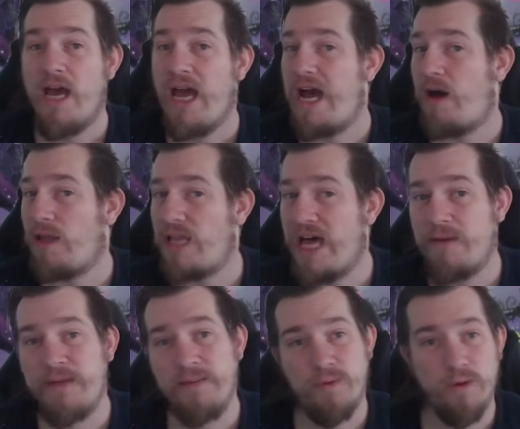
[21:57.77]
how a lot of
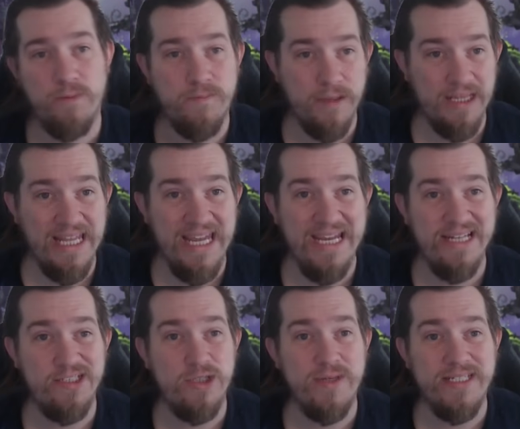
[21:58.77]
people plan
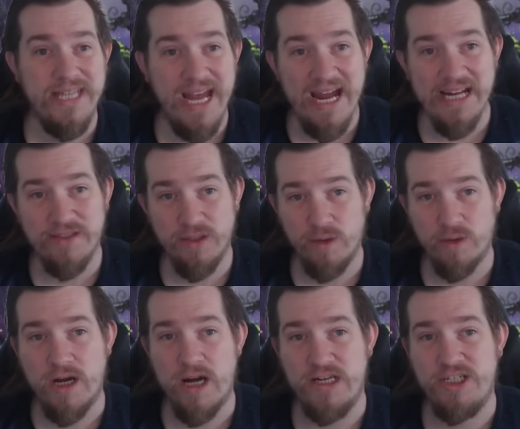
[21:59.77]
to attack the
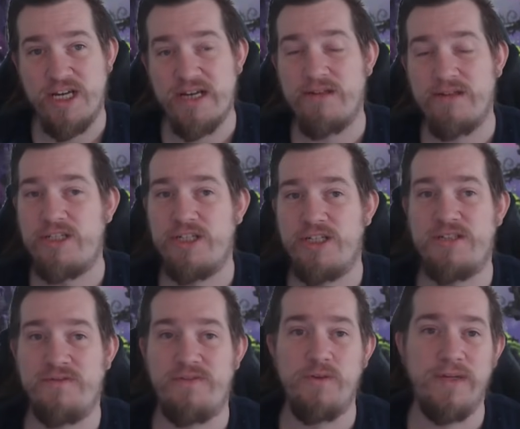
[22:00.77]
Lorcana Challenge in just a
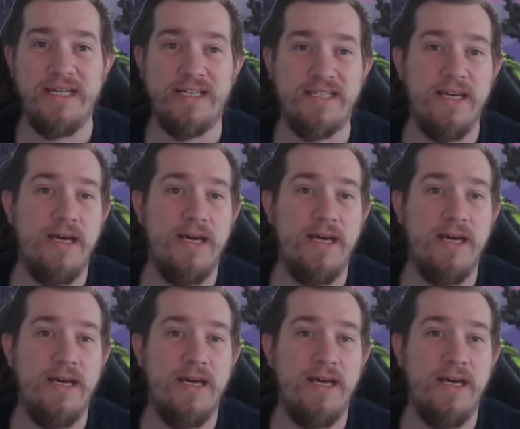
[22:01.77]
few weeks.